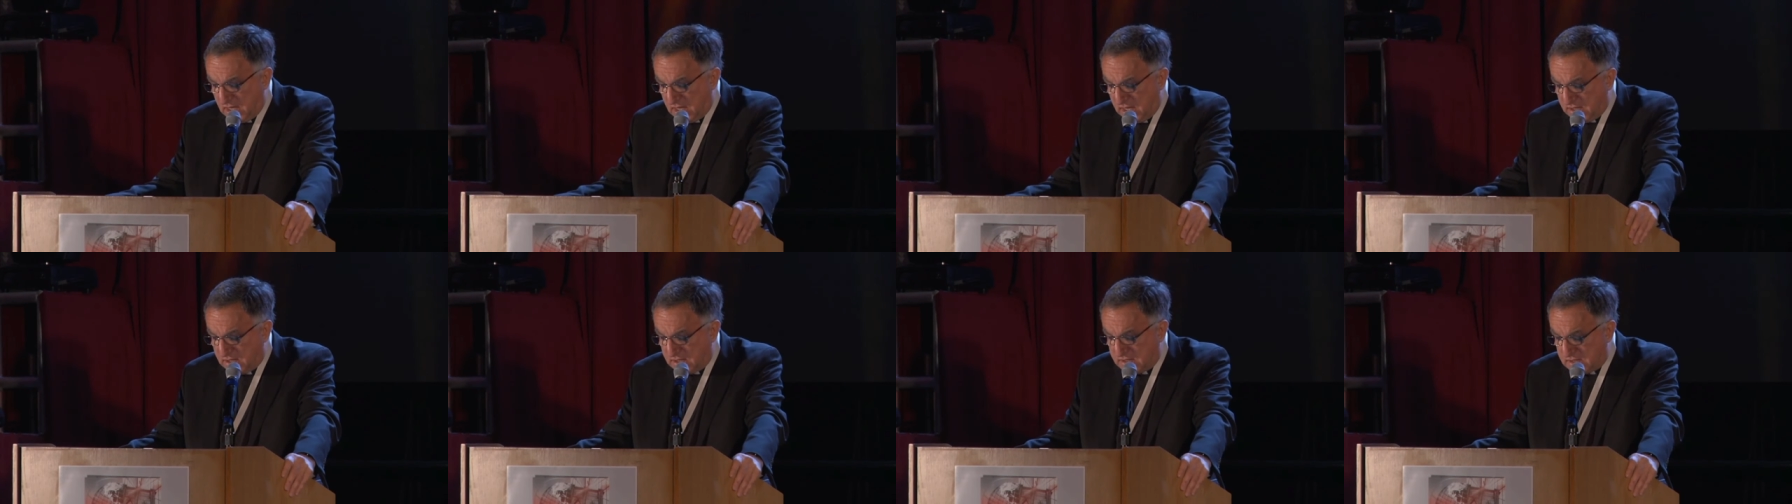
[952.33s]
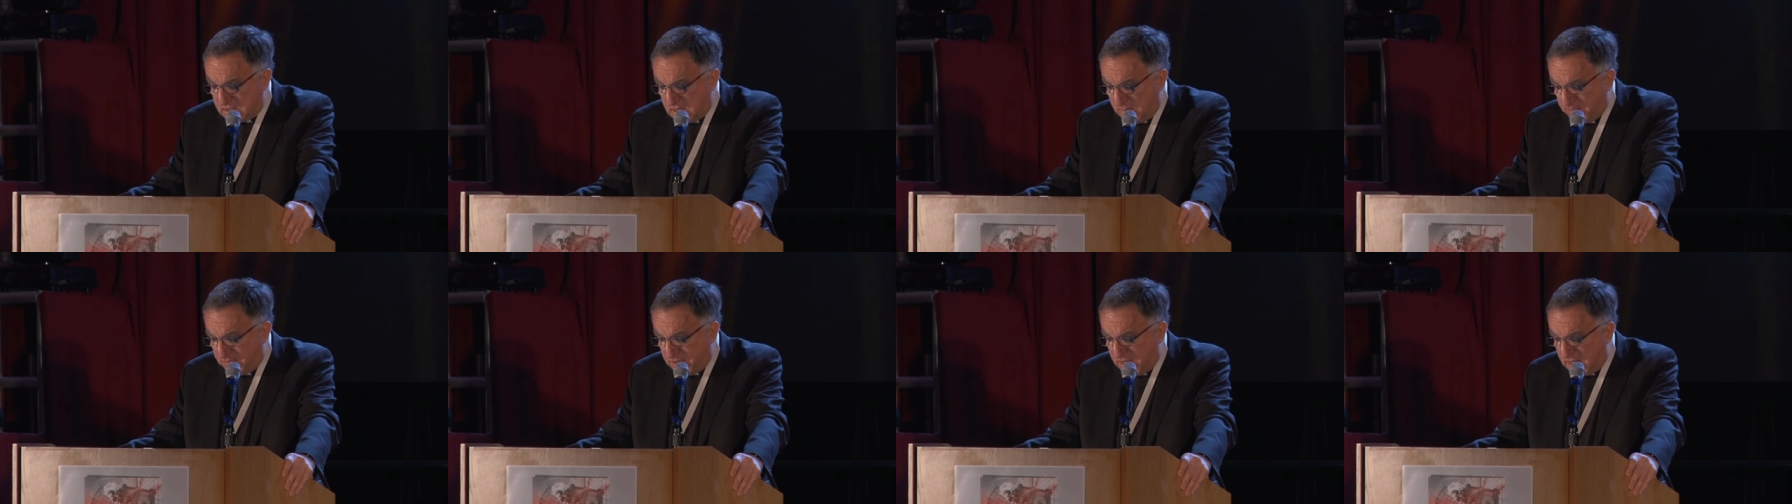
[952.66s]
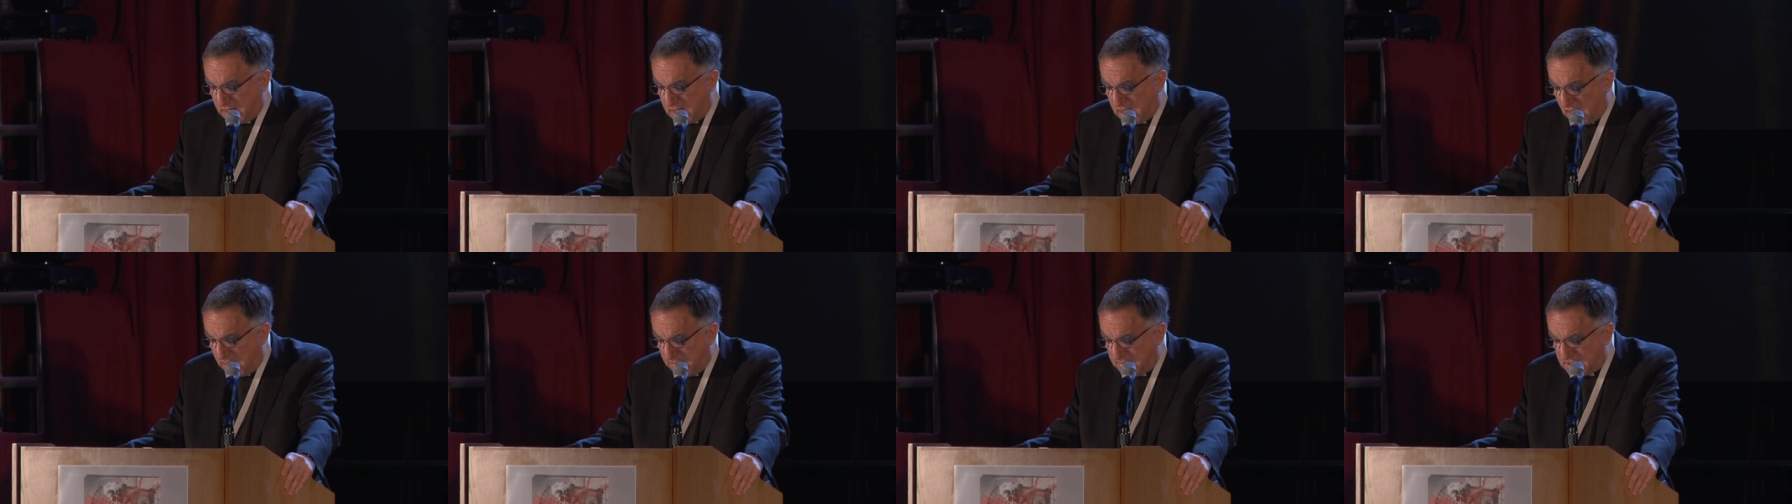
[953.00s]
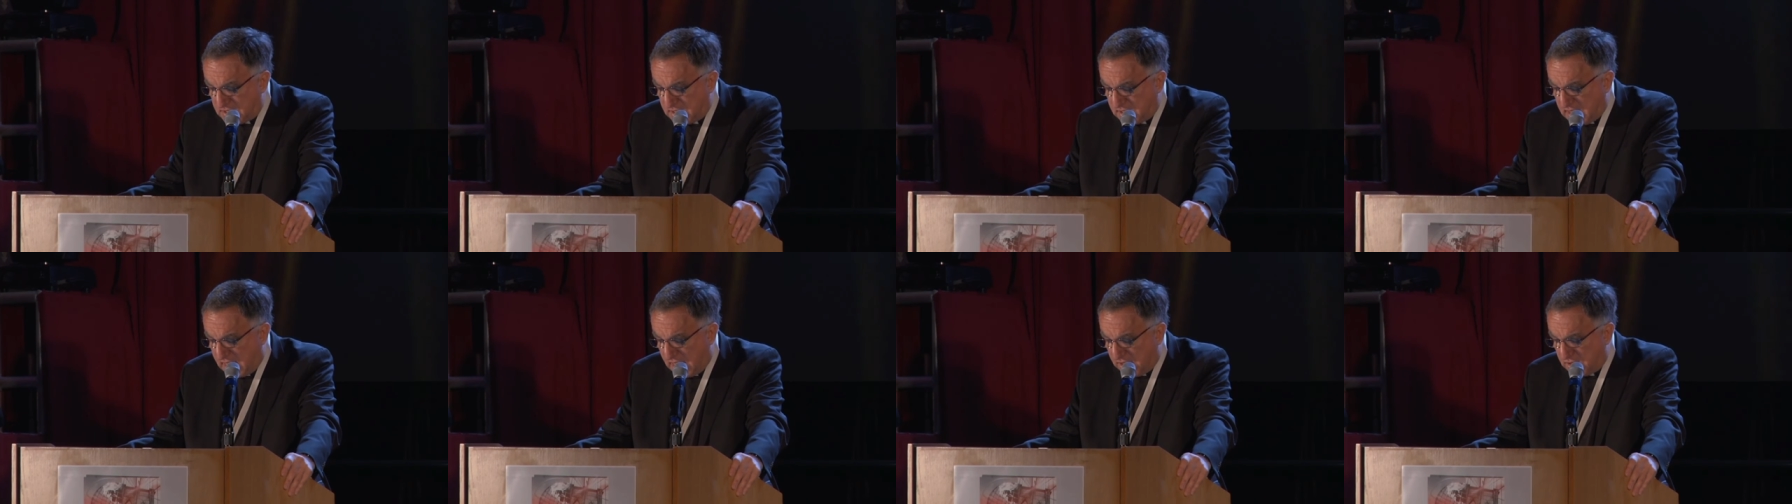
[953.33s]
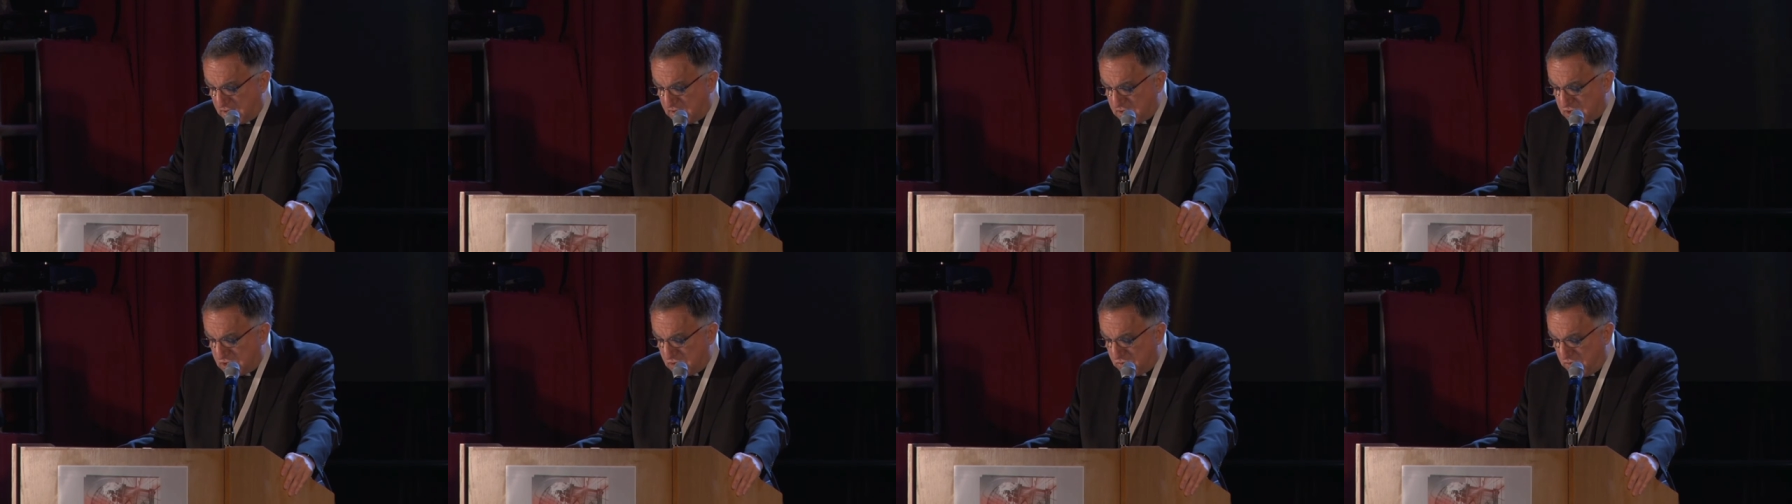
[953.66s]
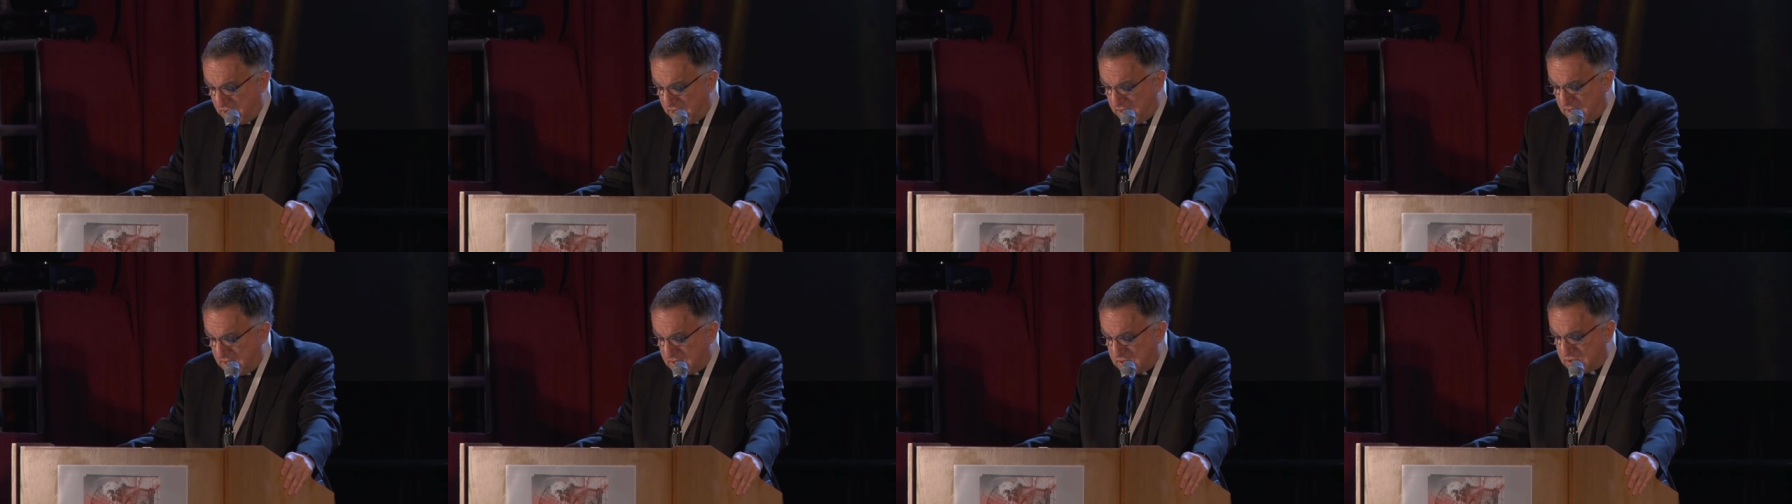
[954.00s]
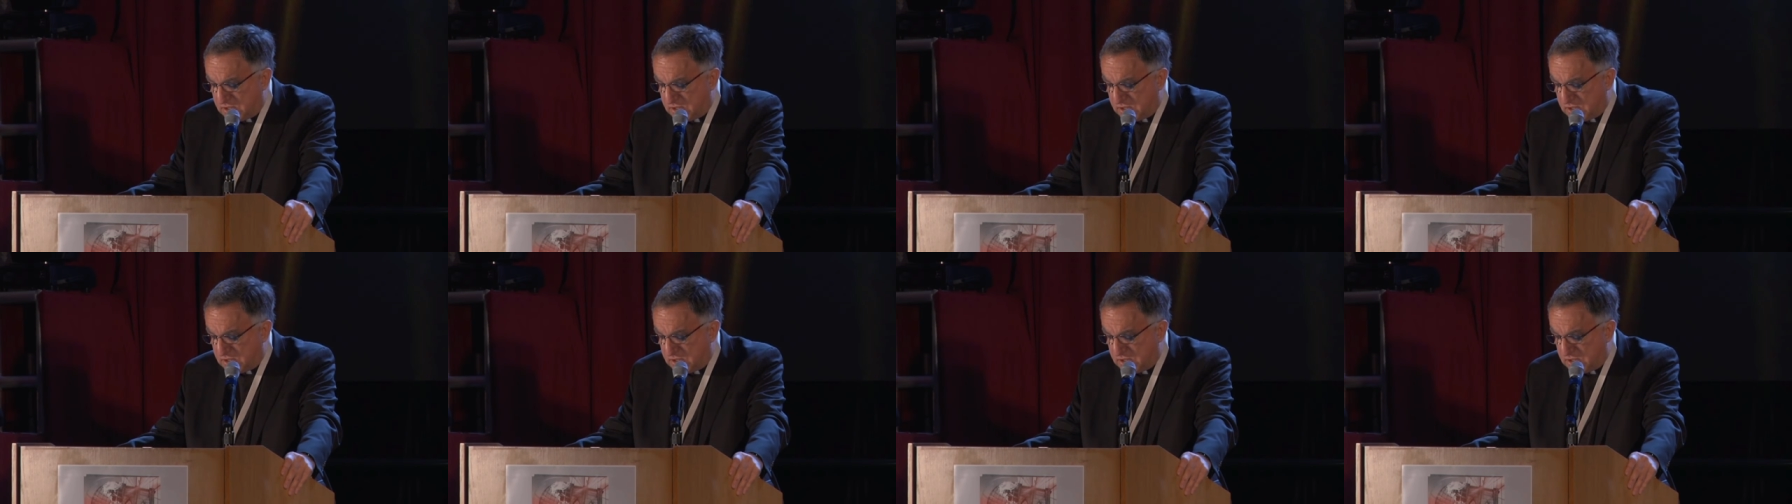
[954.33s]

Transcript: to simply come together to witness